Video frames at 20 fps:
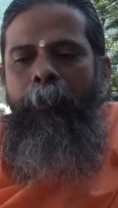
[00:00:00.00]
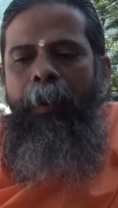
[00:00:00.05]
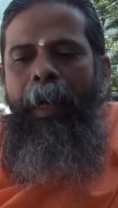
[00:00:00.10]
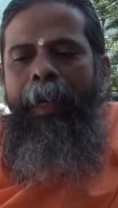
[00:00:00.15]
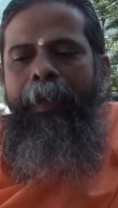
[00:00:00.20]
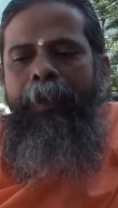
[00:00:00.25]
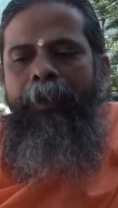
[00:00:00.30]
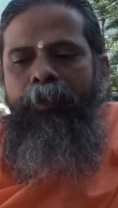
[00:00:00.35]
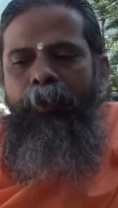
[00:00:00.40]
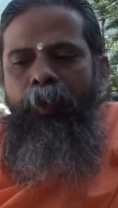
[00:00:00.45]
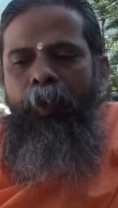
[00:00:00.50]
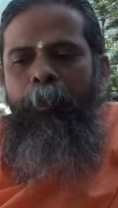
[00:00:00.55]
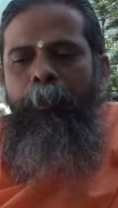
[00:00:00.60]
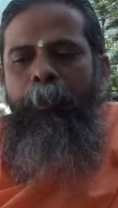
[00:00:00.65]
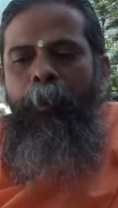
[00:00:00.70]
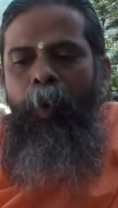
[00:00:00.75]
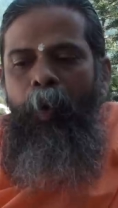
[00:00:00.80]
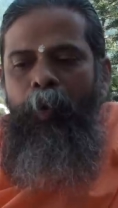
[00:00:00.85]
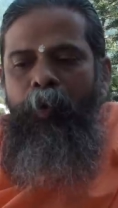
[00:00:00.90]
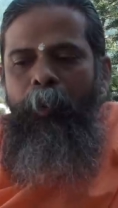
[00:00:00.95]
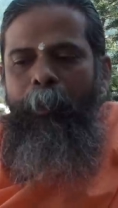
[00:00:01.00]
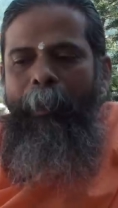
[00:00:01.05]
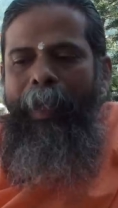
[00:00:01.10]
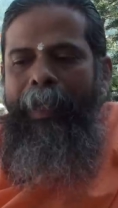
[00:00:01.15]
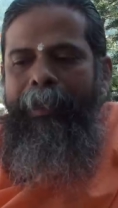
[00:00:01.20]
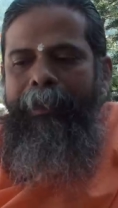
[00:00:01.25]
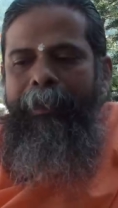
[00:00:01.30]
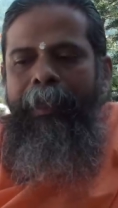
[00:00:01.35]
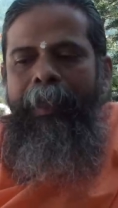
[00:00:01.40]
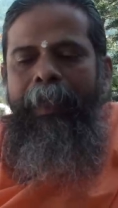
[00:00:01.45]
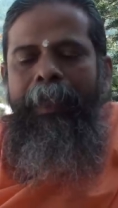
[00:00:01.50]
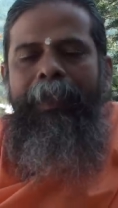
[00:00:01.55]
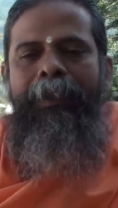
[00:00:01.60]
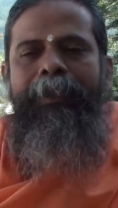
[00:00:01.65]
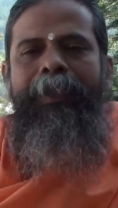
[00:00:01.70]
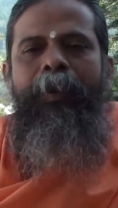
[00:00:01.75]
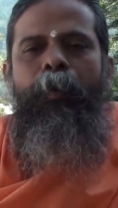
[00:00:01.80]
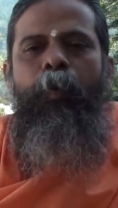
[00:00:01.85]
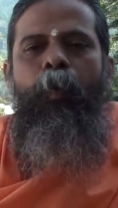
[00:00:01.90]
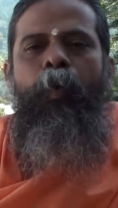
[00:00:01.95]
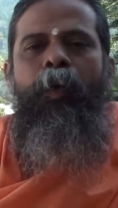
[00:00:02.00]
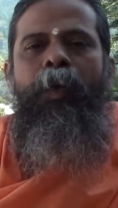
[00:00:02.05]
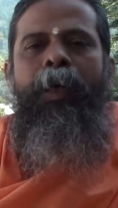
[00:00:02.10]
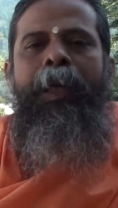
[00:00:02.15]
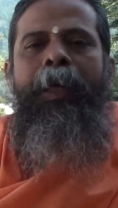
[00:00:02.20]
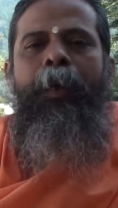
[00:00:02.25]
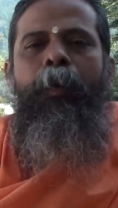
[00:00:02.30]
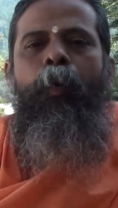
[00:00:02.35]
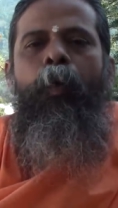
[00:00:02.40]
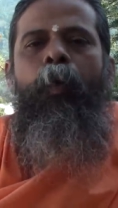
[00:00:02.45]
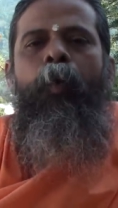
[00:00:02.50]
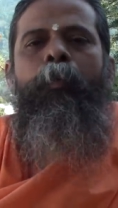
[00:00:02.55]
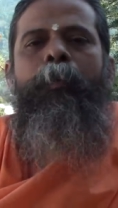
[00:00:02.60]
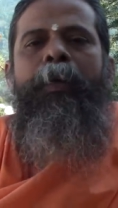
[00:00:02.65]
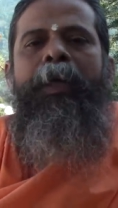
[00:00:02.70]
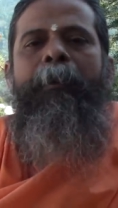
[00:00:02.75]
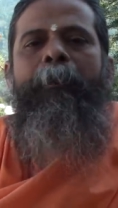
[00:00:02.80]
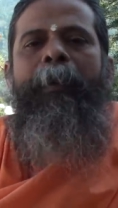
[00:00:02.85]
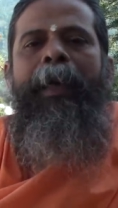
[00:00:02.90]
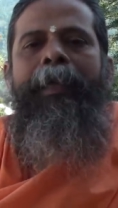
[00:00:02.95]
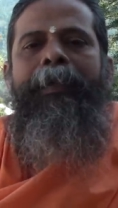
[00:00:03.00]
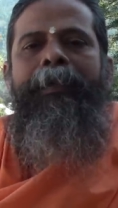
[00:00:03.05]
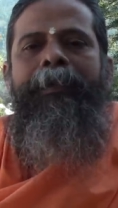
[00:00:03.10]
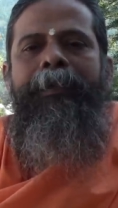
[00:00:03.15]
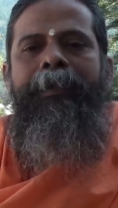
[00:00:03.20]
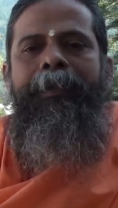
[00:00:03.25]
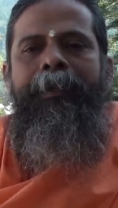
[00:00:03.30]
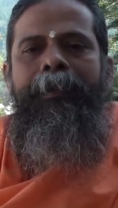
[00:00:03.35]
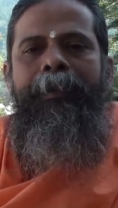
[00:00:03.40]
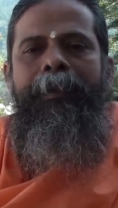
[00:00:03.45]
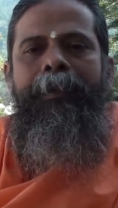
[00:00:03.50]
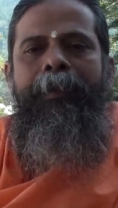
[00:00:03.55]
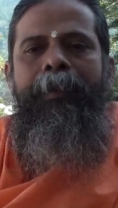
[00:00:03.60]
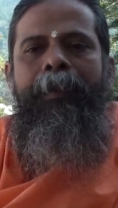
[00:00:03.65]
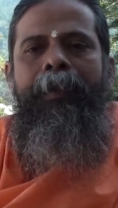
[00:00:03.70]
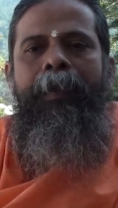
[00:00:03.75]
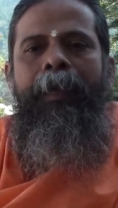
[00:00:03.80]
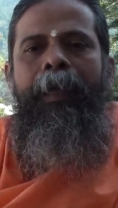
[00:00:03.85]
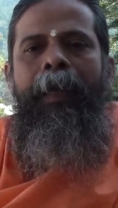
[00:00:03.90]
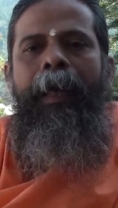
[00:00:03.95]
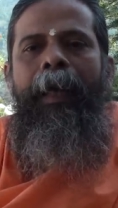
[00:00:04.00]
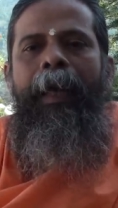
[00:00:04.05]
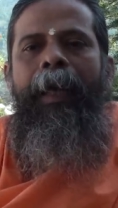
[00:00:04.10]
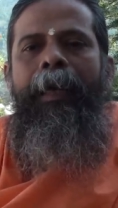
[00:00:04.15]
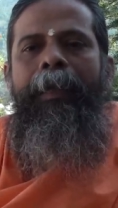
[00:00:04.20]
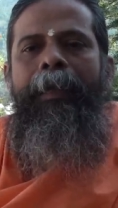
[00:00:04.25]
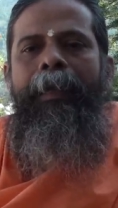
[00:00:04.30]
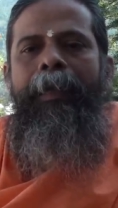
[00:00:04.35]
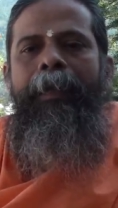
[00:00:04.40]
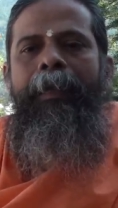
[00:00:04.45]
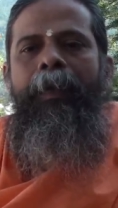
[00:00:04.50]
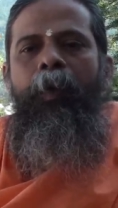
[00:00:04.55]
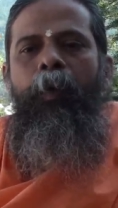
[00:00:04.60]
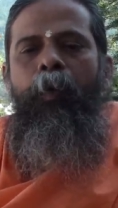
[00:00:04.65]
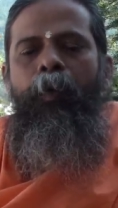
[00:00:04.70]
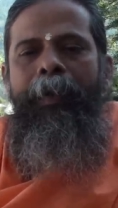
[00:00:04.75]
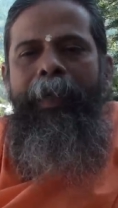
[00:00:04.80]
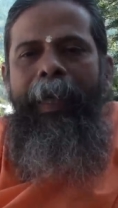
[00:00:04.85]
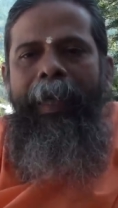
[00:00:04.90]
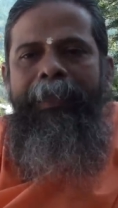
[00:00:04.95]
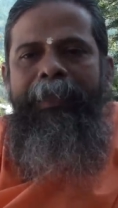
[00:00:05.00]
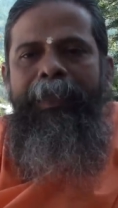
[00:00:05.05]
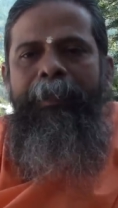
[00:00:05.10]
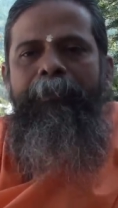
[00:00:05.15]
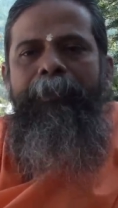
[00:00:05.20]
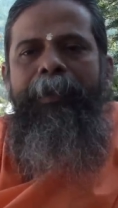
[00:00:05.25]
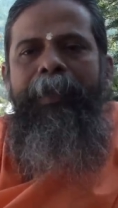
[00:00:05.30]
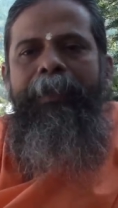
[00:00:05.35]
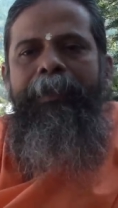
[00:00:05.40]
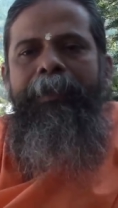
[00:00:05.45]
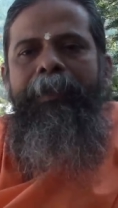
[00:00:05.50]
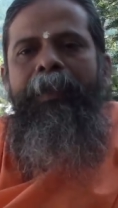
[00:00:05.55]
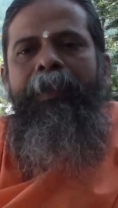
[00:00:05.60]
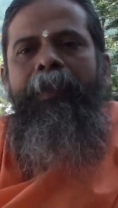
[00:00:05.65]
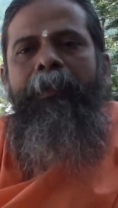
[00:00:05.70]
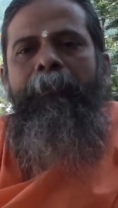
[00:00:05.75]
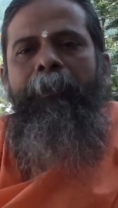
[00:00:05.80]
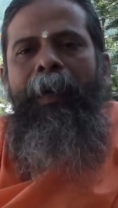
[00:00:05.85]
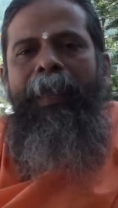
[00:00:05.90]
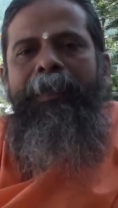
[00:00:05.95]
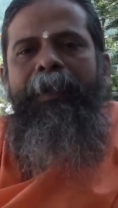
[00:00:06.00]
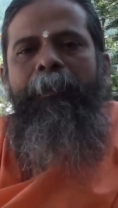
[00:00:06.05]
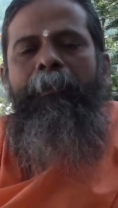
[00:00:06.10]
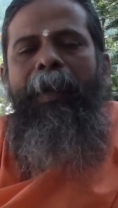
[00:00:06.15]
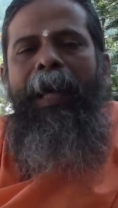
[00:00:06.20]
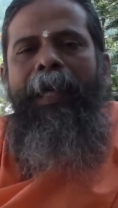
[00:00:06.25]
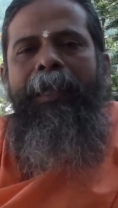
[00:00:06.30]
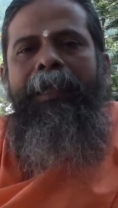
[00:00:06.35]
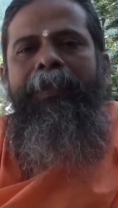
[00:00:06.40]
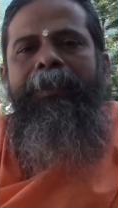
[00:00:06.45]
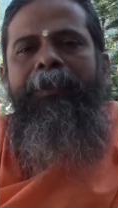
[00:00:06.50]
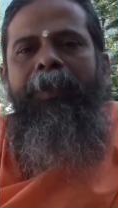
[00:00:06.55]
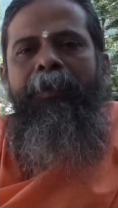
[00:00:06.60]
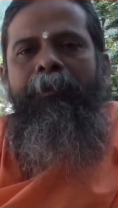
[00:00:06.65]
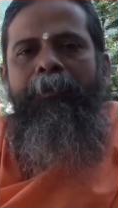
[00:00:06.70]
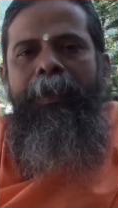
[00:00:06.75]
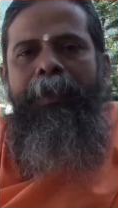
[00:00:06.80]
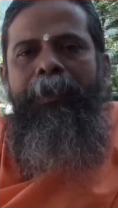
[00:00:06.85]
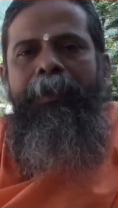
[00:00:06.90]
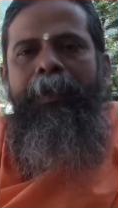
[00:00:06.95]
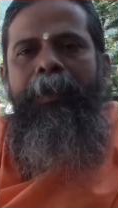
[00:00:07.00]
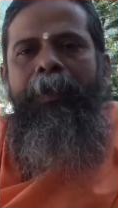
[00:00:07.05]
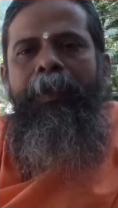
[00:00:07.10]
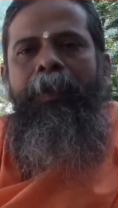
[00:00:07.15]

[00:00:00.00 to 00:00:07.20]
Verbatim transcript: and Sa both merge, then only Om remains. And we achieve this by the practice of this